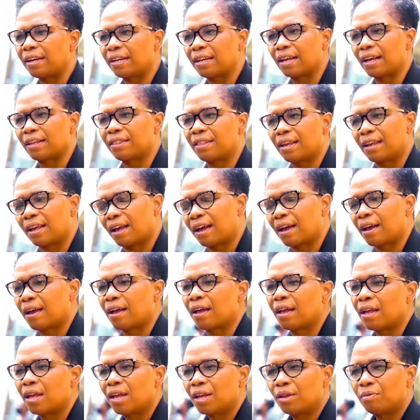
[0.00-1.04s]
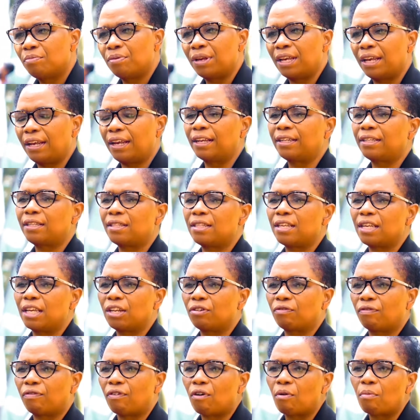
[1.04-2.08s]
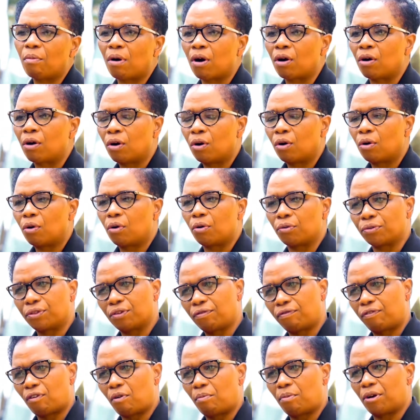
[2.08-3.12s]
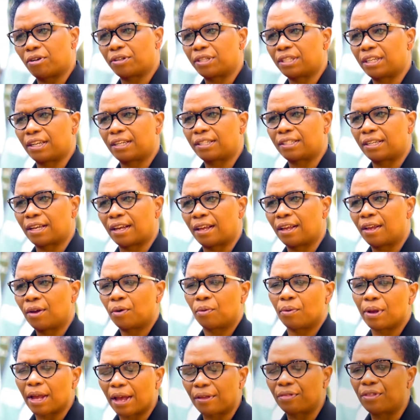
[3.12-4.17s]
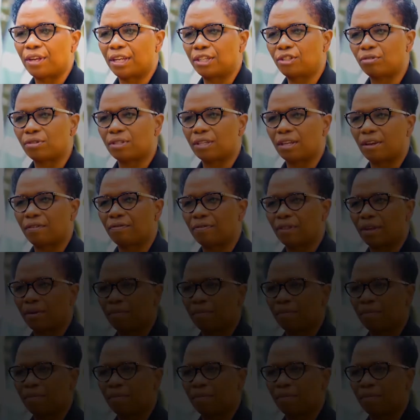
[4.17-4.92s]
area they are, be it the informal or the formal sector. We are there to serve